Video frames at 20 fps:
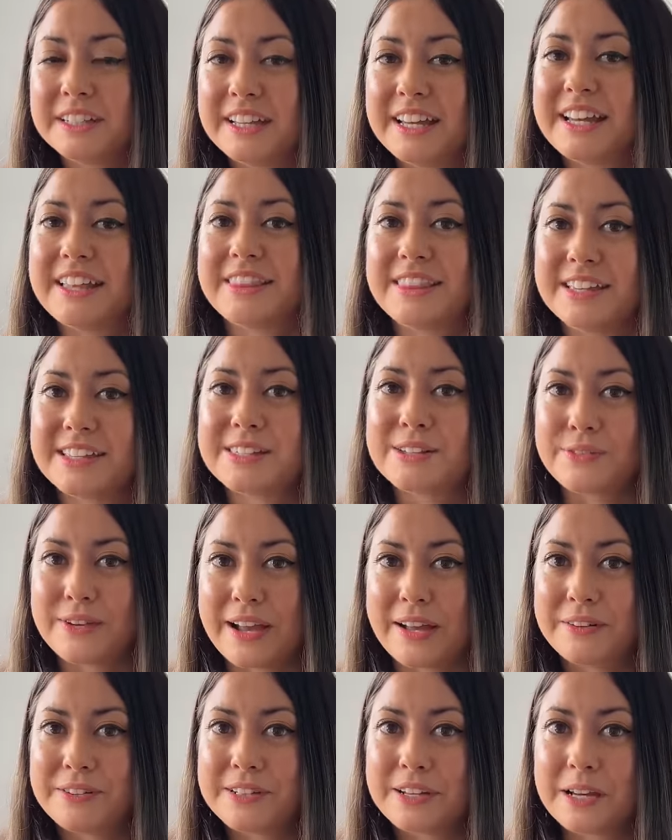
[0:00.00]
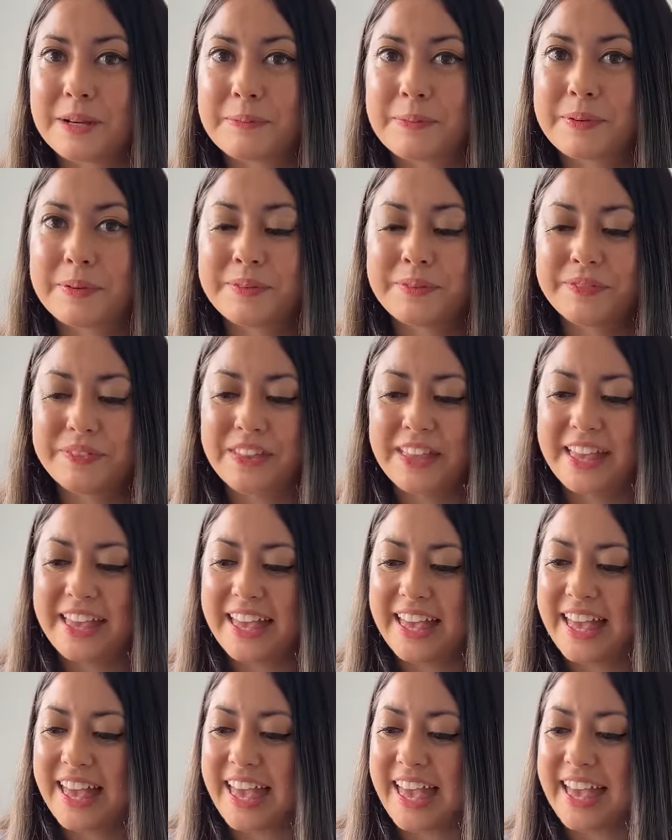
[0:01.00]
in this roundup.
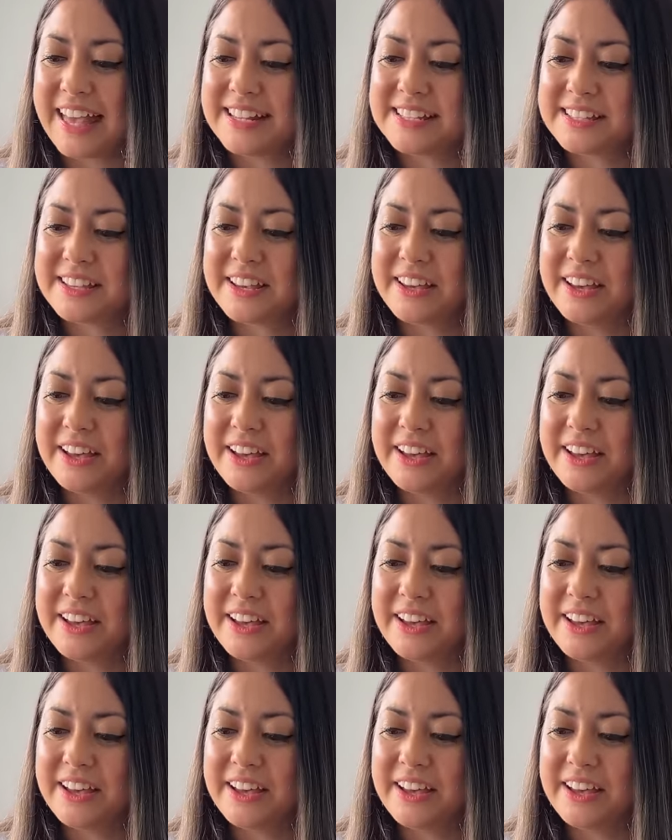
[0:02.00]
And